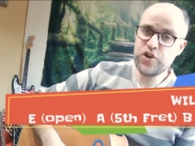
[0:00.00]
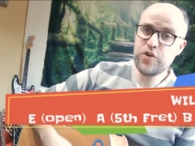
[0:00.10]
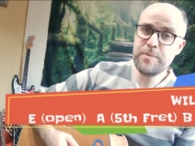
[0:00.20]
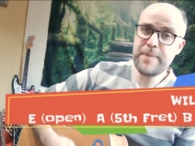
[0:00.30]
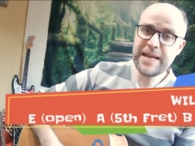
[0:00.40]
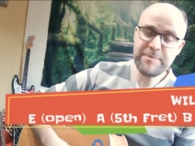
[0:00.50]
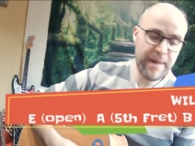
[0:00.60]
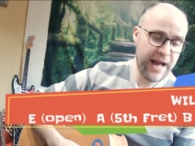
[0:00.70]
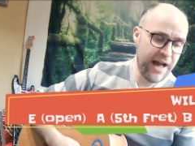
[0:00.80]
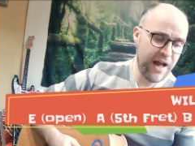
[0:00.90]
you make
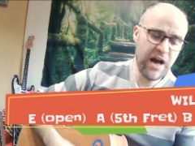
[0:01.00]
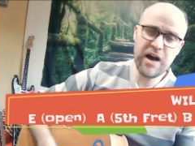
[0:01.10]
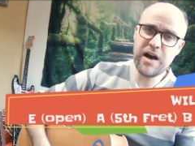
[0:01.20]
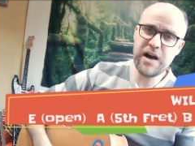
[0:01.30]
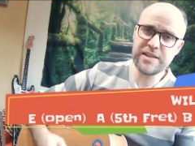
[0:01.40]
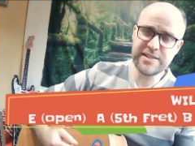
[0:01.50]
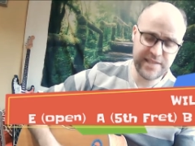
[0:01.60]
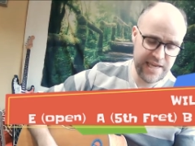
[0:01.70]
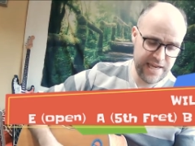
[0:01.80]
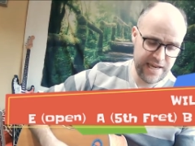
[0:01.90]
my heart
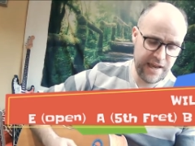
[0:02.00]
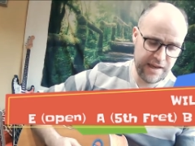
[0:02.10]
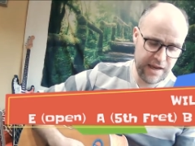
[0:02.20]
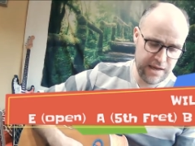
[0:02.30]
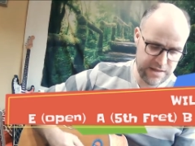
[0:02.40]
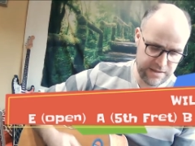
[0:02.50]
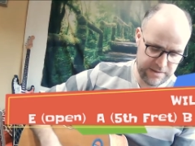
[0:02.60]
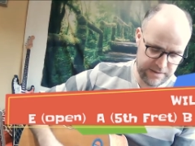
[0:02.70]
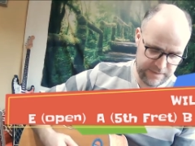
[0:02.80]
sing.